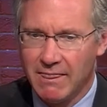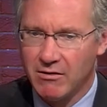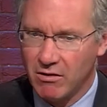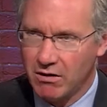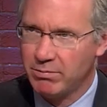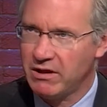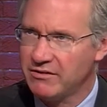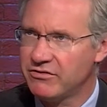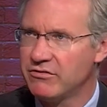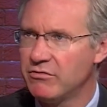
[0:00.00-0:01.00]
there are
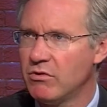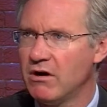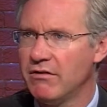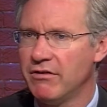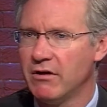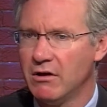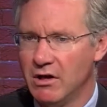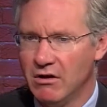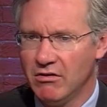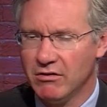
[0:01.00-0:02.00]
places where the
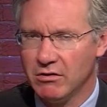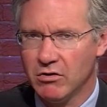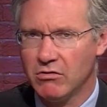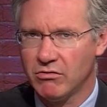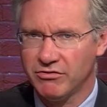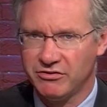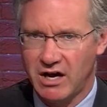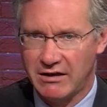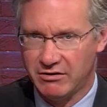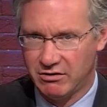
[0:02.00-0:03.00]
locals
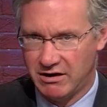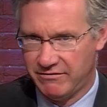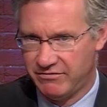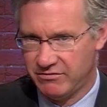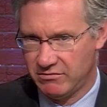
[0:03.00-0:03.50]
either have